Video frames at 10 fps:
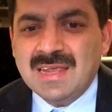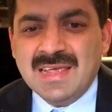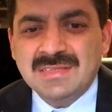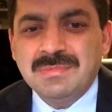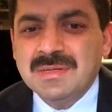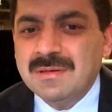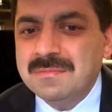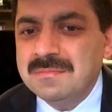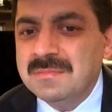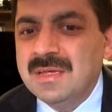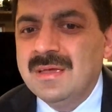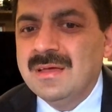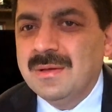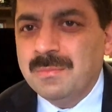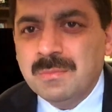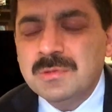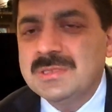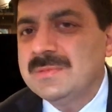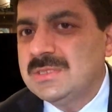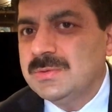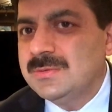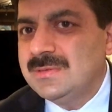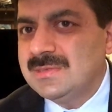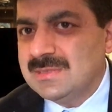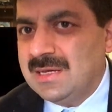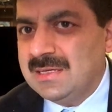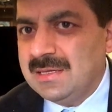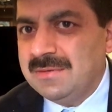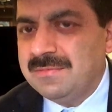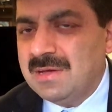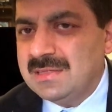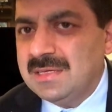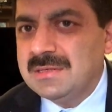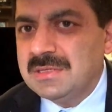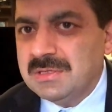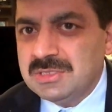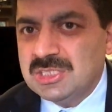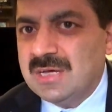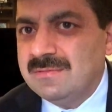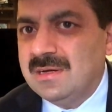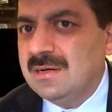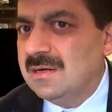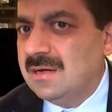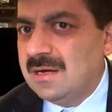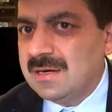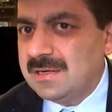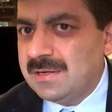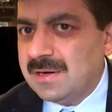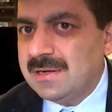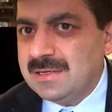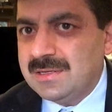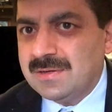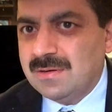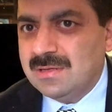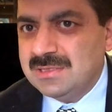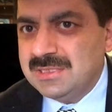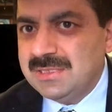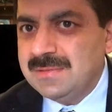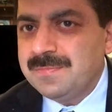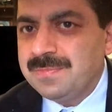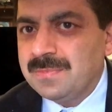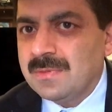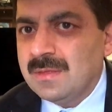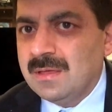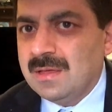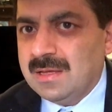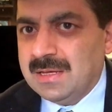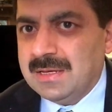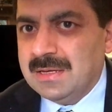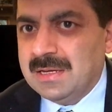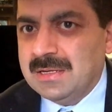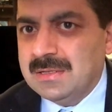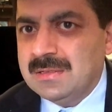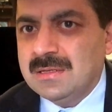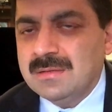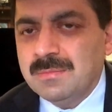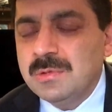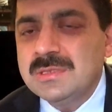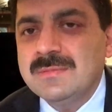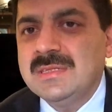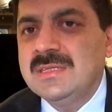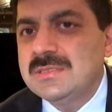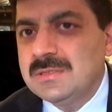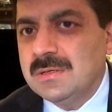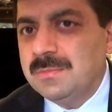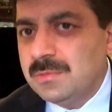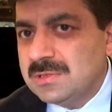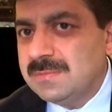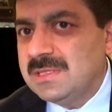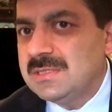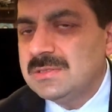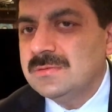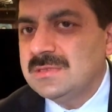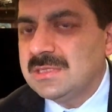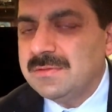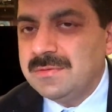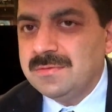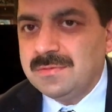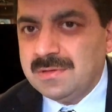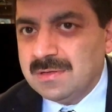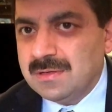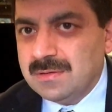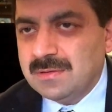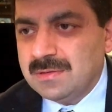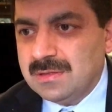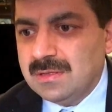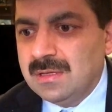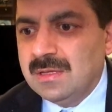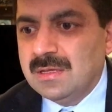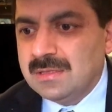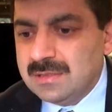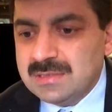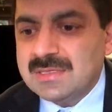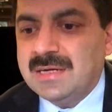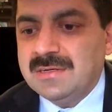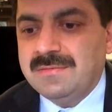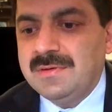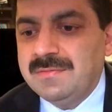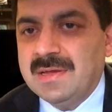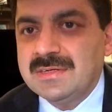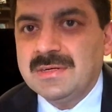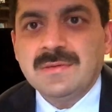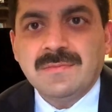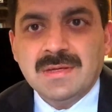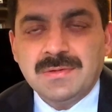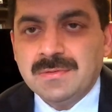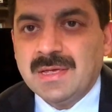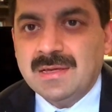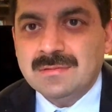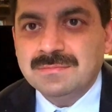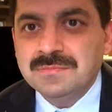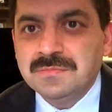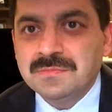has become most of the tools, I, if I think Java or .NET technology, and uh, most of the, these uh, most of these tools give you uh, this kind of refactoring where you can